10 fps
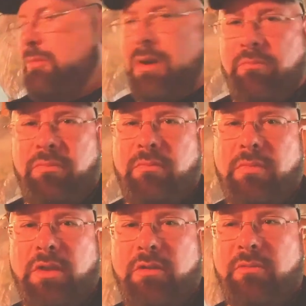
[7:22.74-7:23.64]
me and my
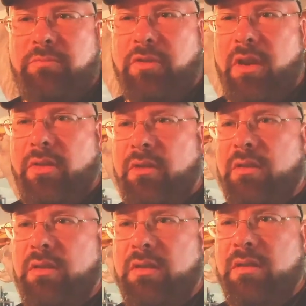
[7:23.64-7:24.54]
little
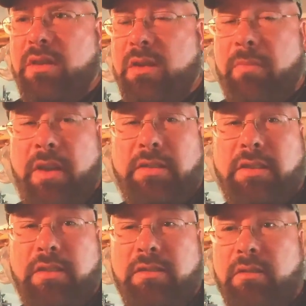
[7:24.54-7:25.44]
brother and my
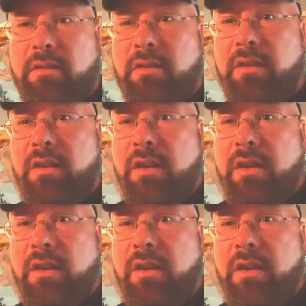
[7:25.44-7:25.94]
sister,